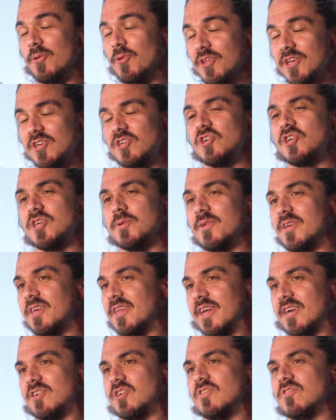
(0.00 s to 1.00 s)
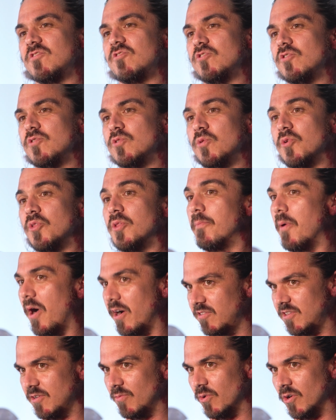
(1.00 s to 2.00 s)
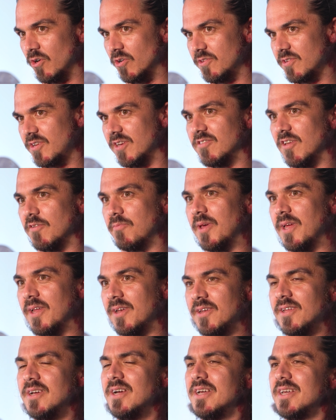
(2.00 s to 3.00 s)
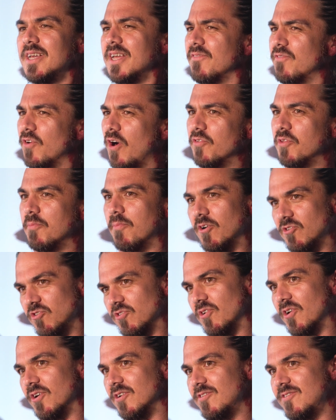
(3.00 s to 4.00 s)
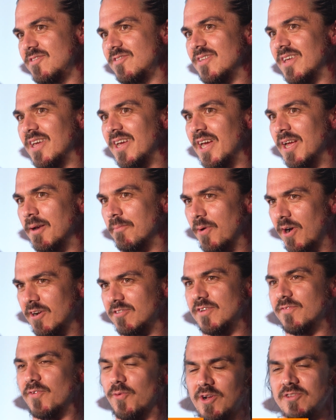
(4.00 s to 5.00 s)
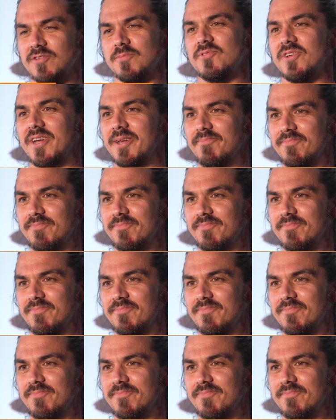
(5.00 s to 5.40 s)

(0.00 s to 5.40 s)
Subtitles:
the relationship and connections to the boxing world, because I've been involved in martial arts and boxing for quite some time.